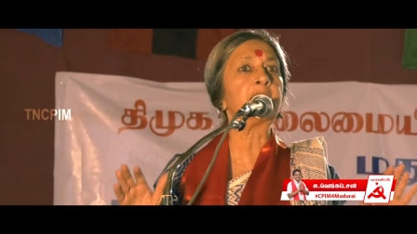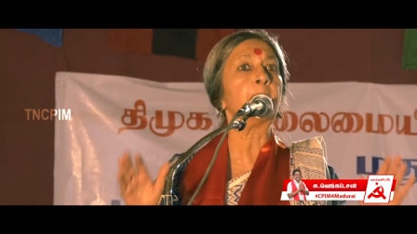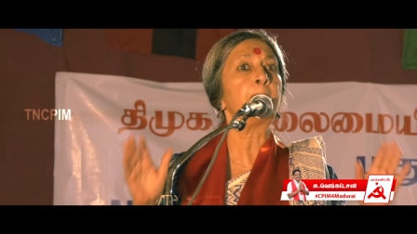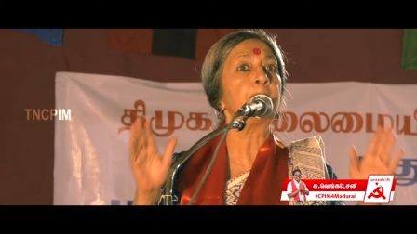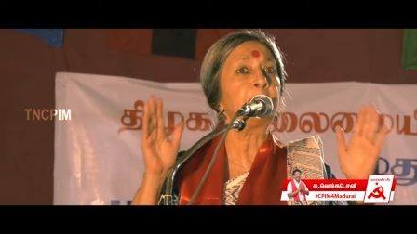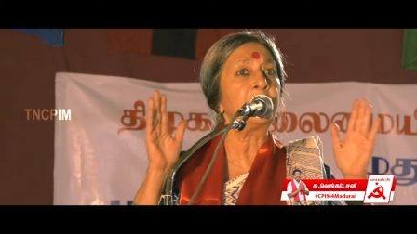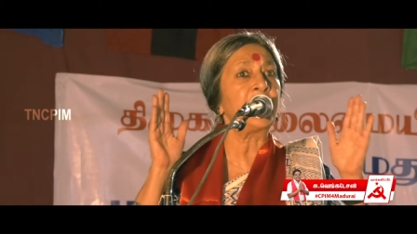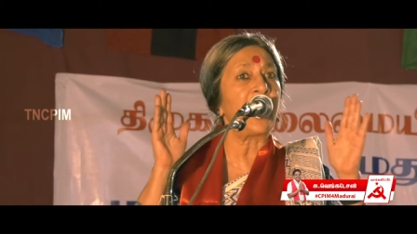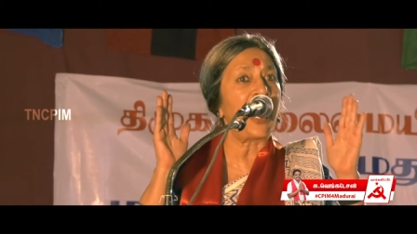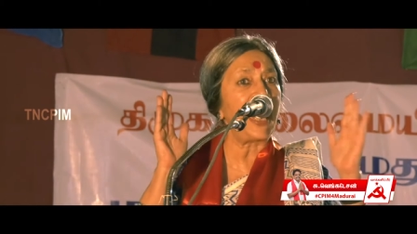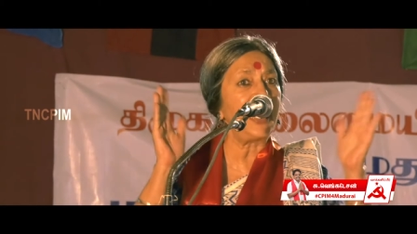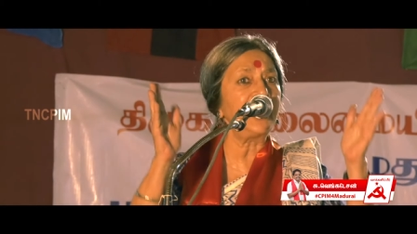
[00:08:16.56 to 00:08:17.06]
the
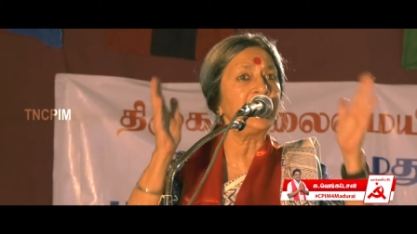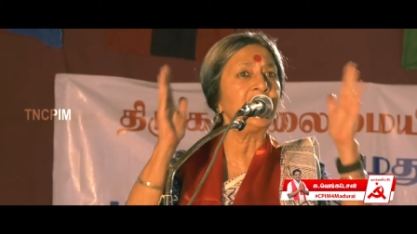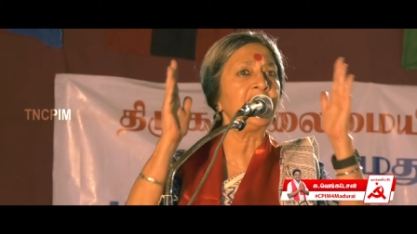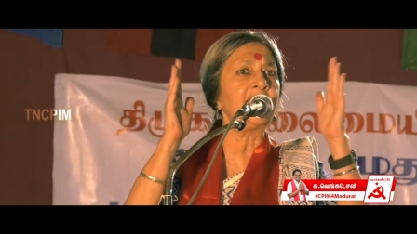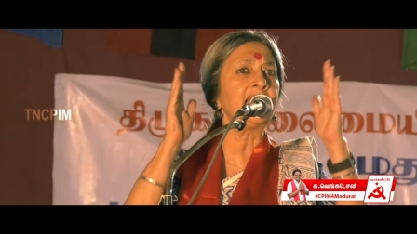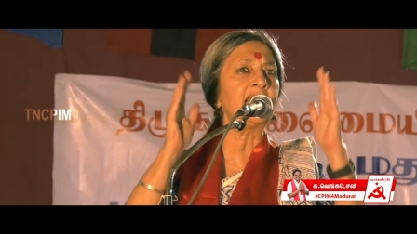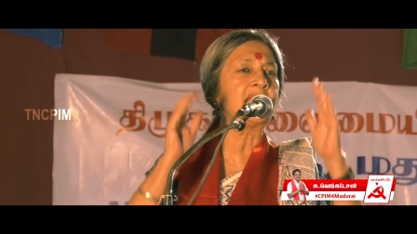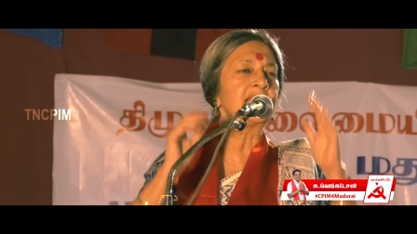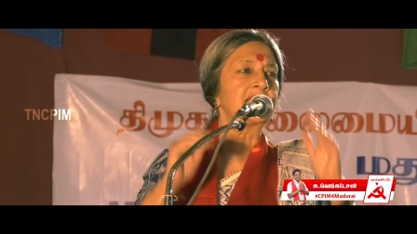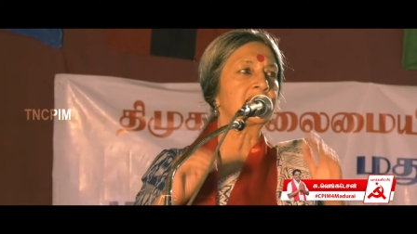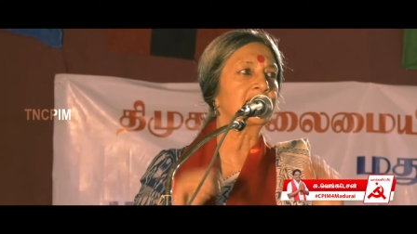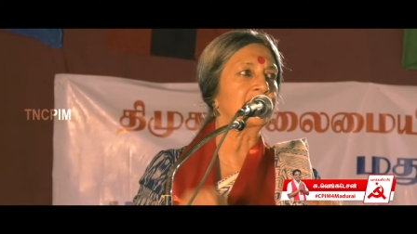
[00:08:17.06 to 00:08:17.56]

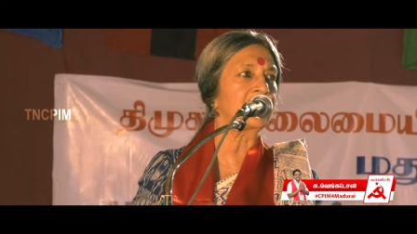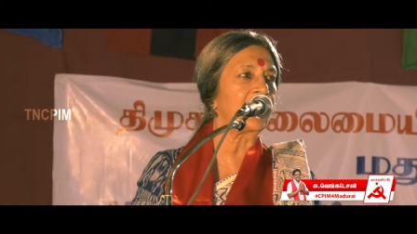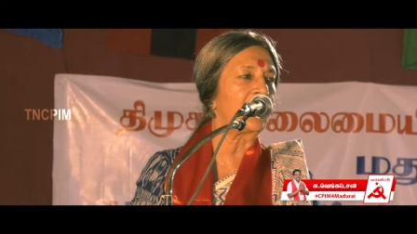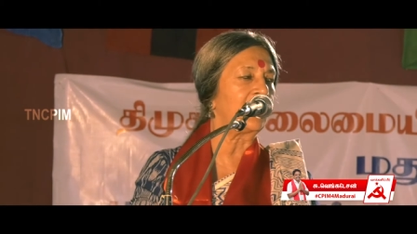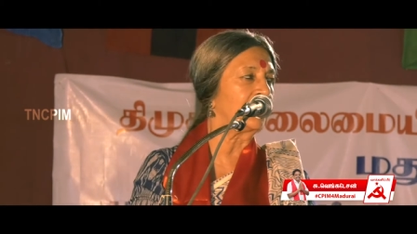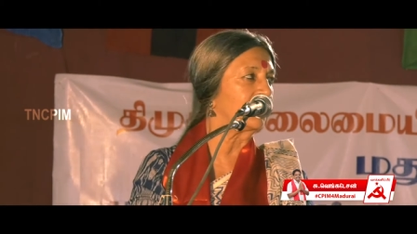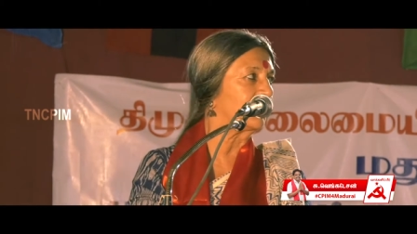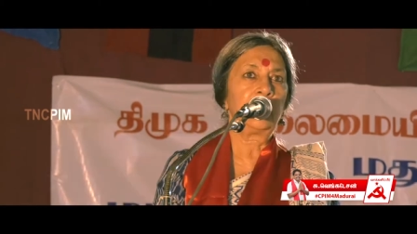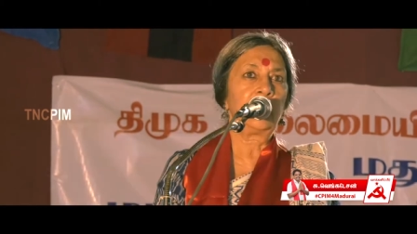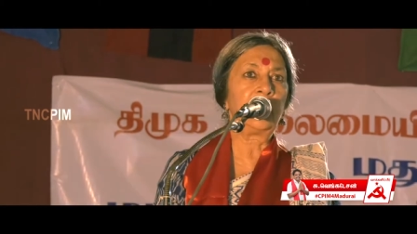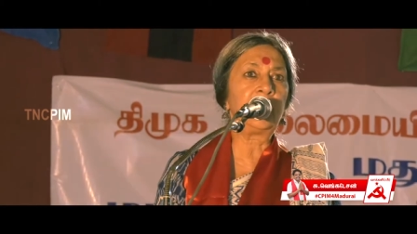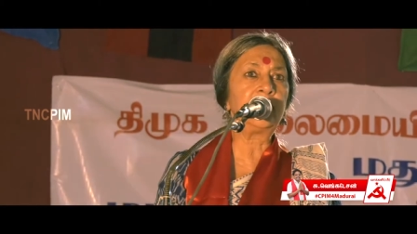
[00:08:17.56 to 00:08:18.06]
planning
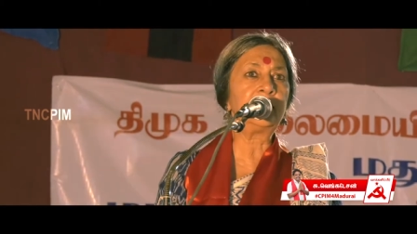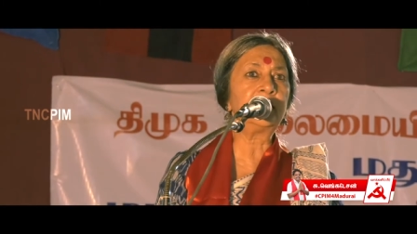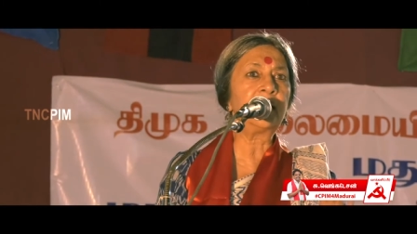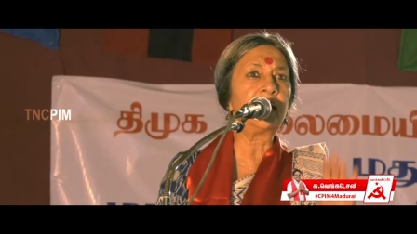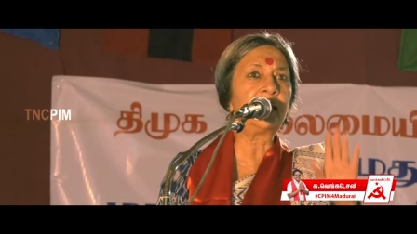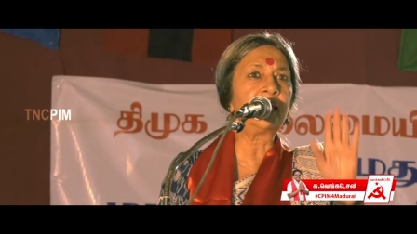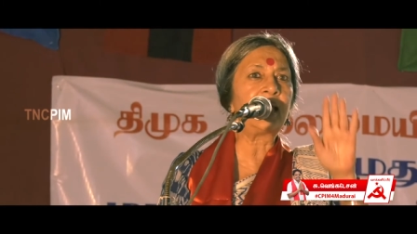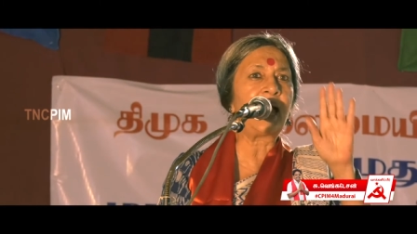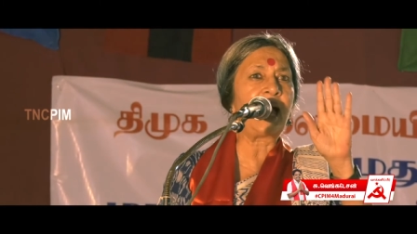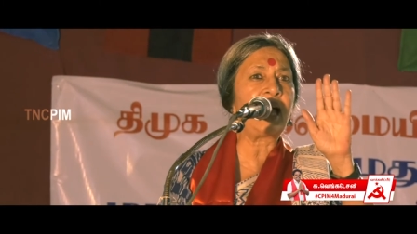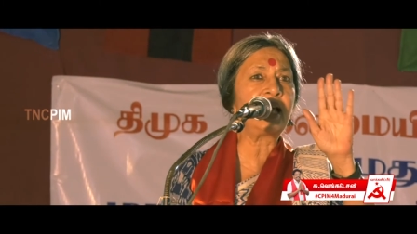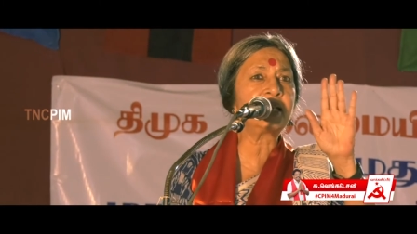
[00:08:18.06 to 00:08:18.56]
itself. In the
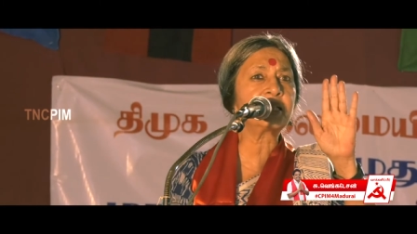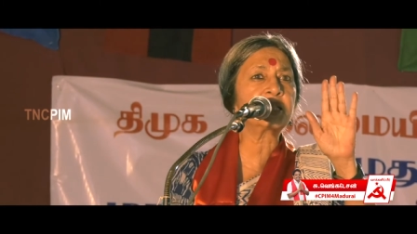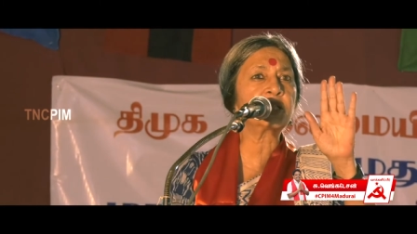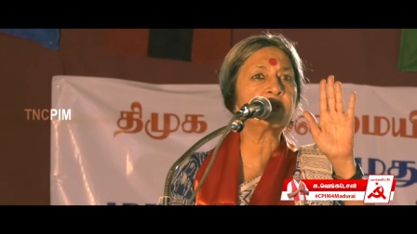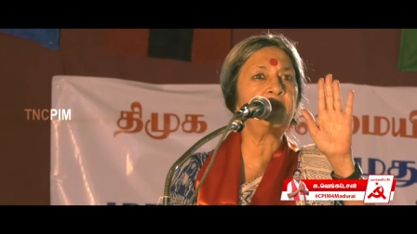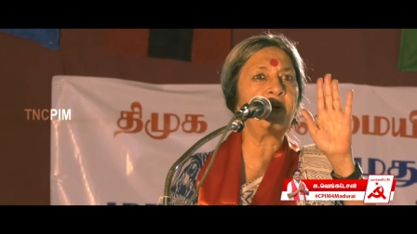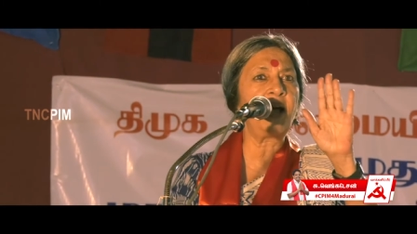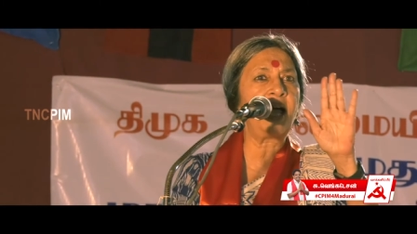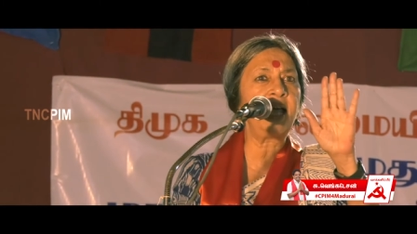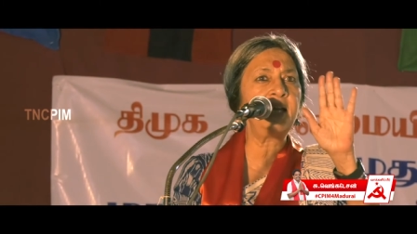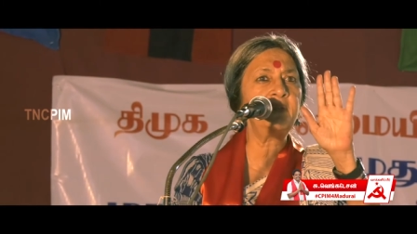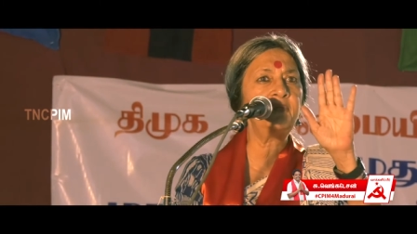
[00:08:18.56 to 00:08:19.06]

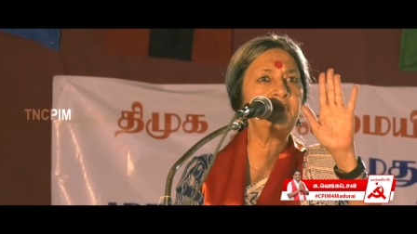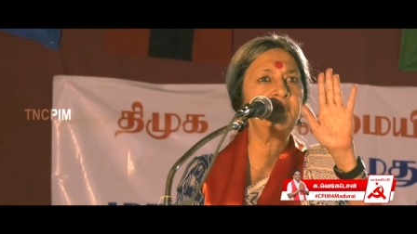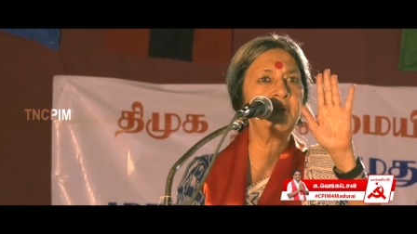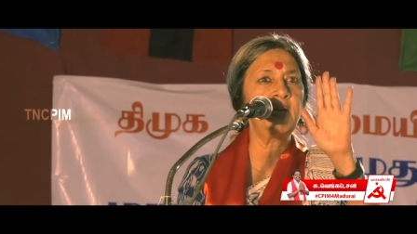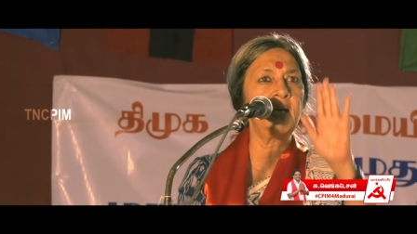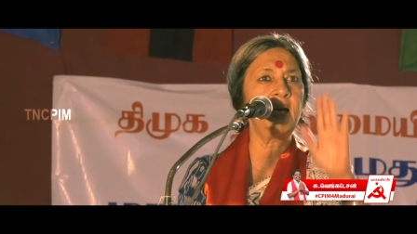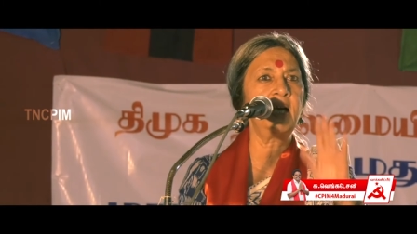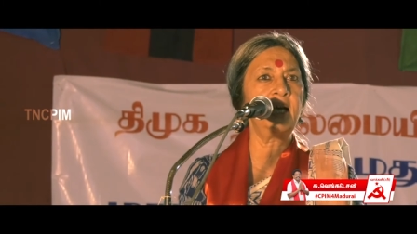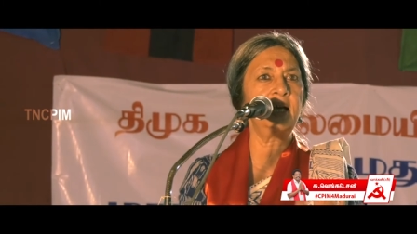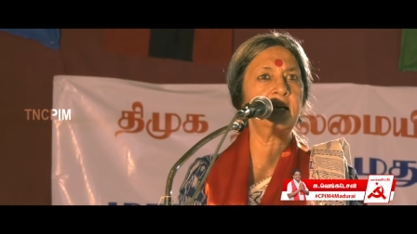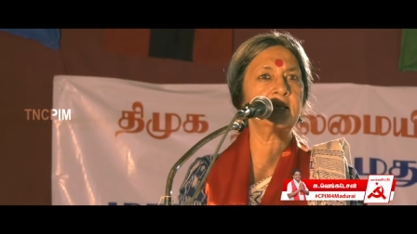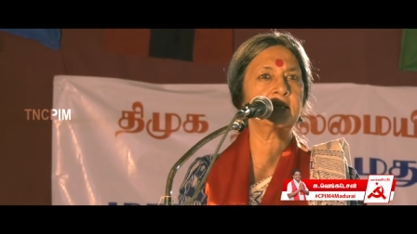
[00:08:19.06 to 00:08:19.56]
last five
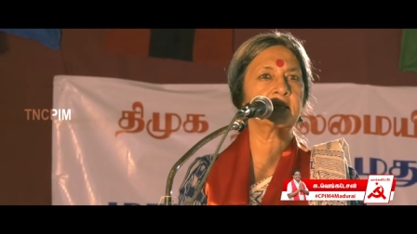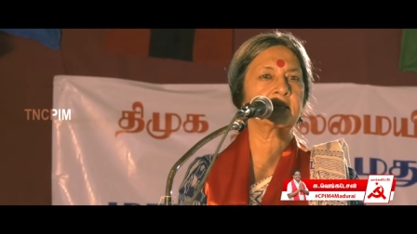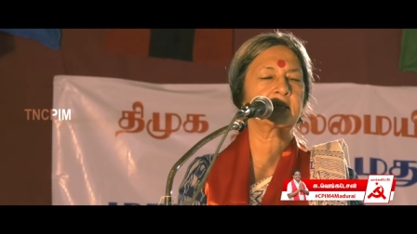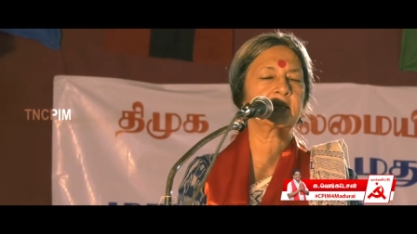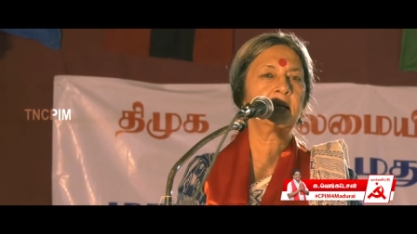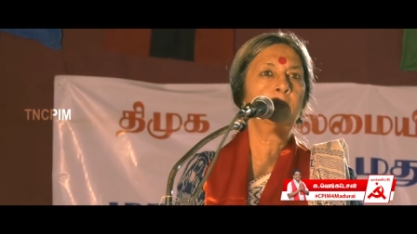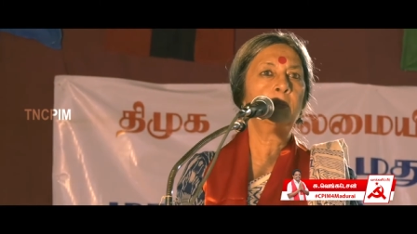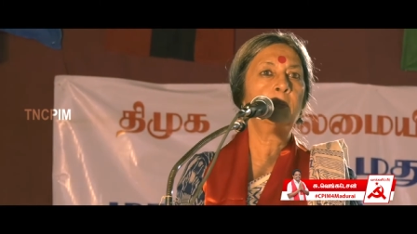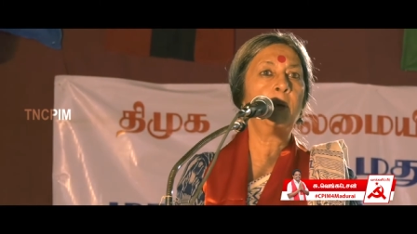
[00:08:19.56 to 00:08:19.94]
years,